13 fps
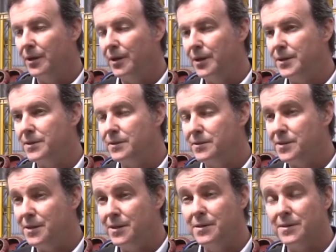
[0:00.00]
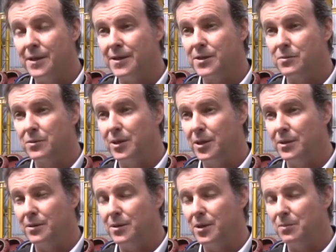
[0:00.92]
It sees us
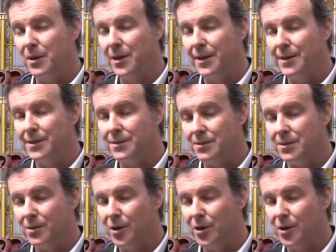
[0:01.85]
applying